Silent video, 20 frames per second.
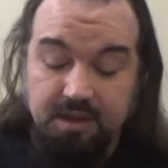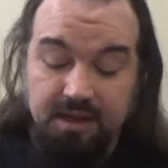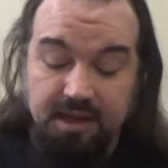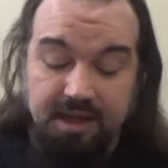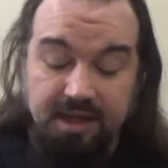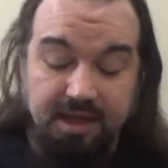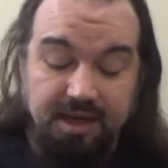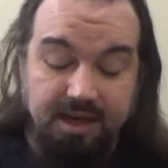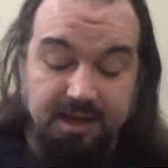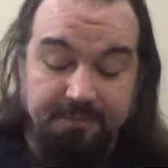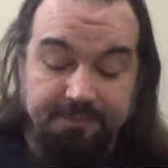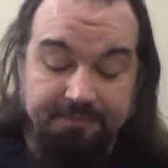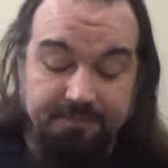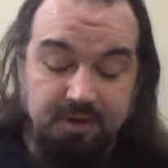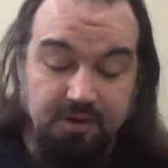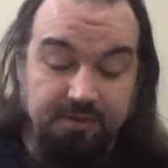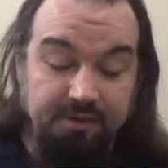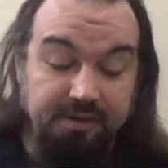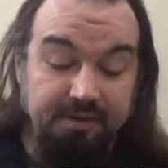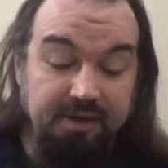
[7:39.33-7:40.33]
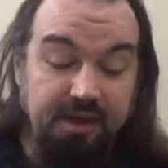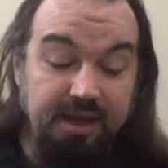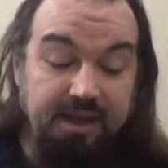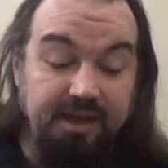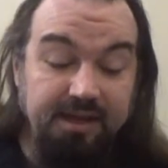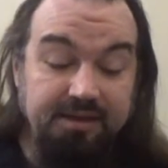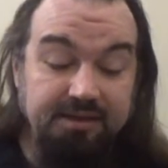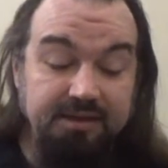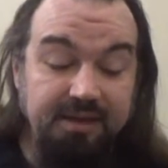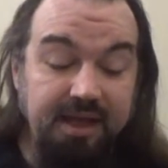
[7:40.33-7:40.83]
it. Going
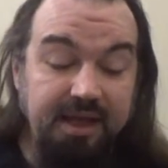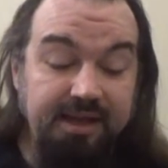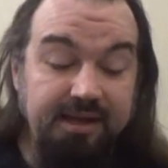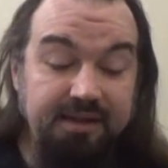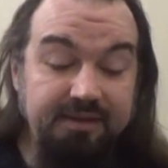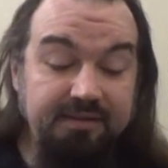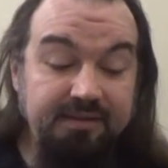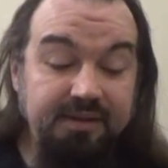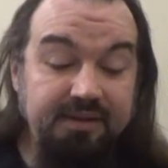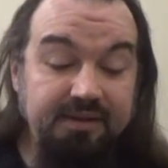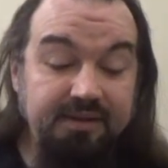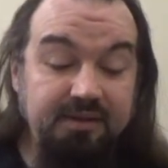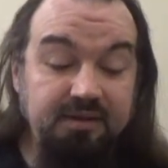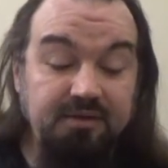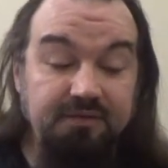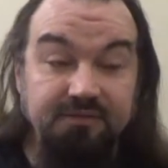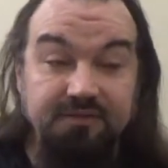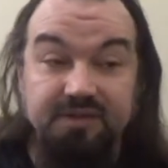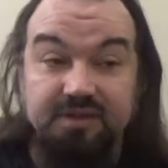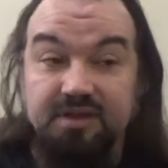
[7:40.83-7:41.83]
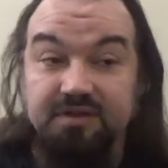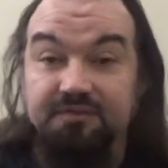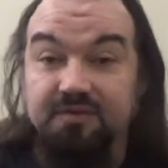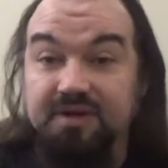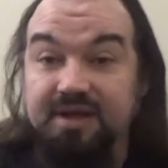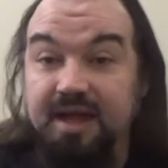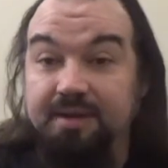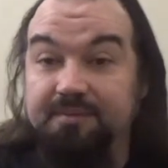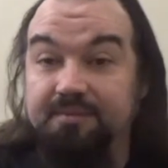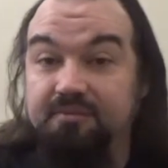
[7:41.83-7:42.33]
and adding that, if it's a
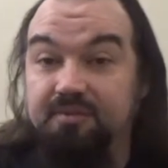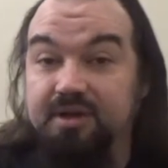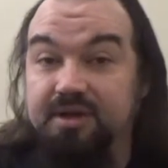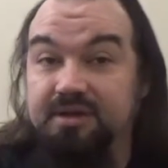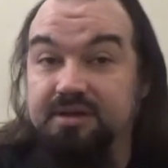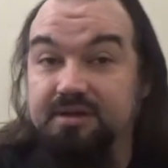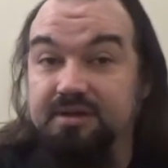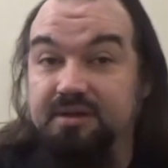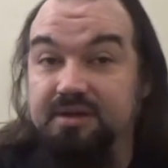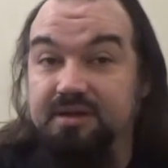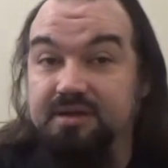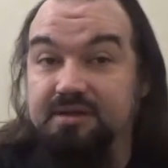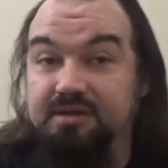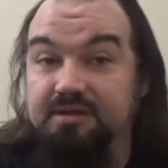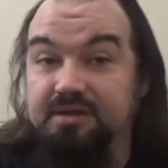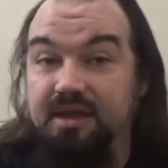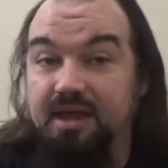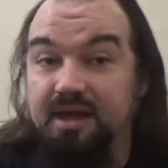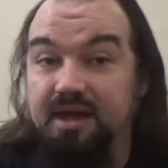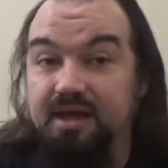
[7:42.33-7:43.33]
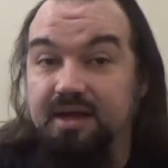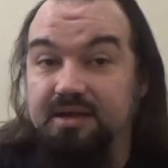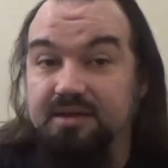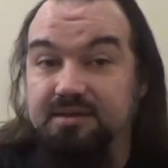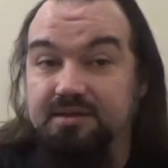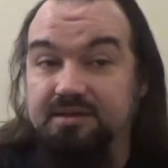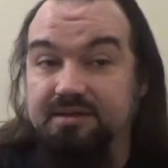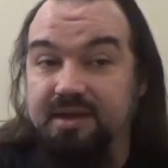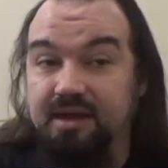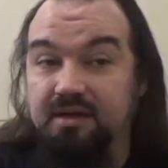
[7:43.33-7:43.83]
different Captain Britain
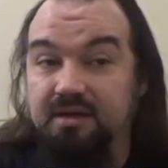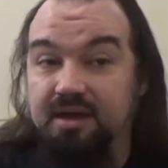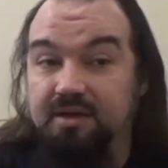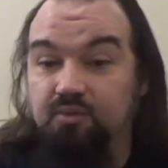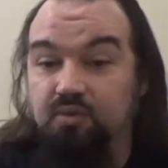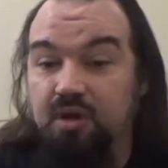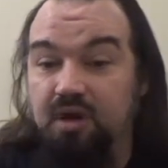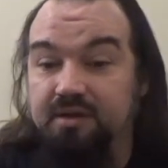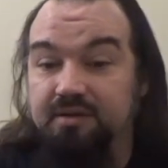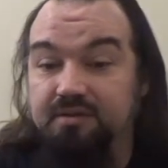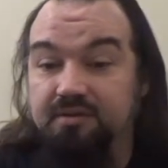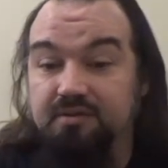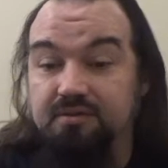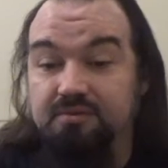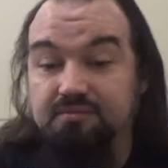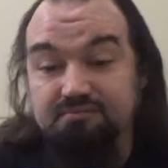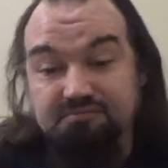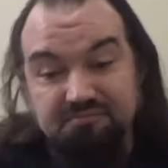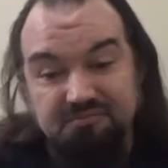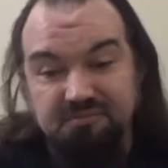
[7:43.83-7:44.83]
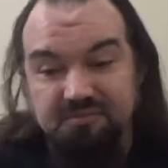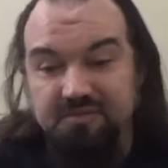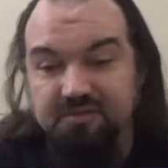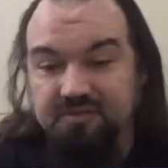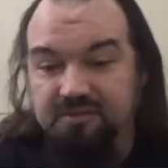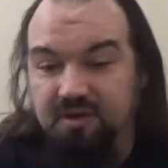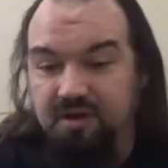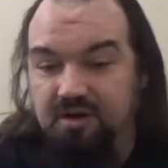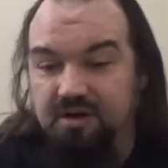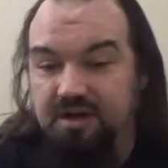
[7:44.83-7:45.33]
that Saturnine wants,
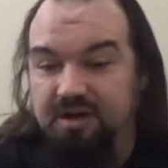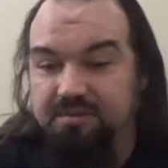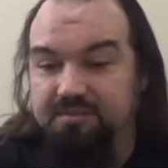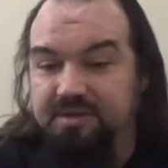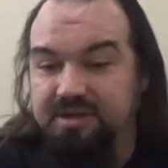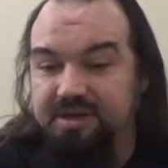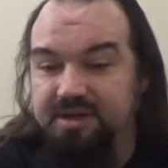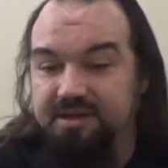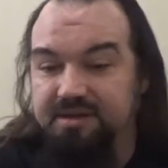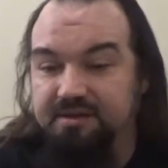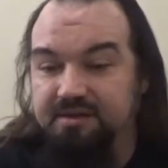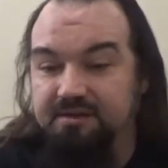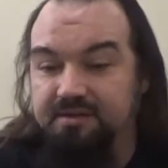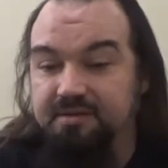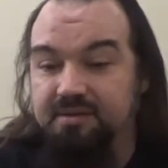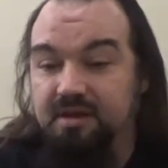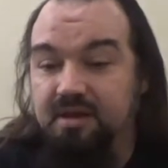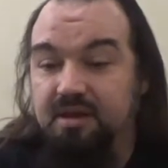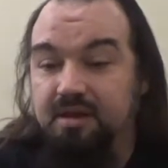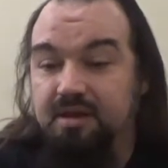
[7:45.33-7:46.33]
sorry, but he's